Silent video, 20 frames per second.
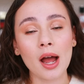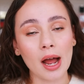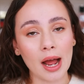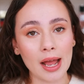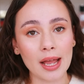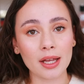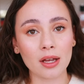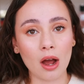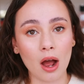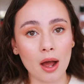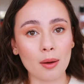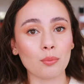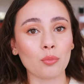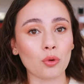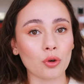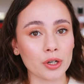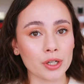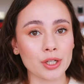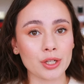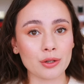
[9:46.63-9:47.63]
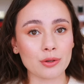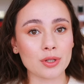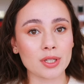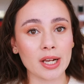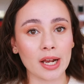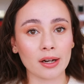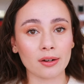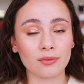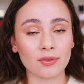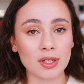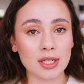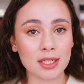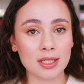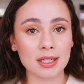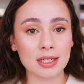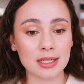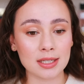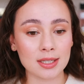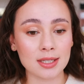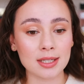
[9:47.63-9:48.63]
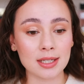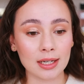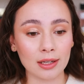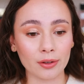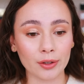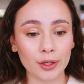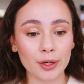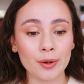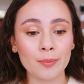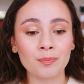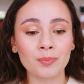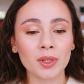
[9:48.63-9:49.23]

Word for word: I got more use out of this concealer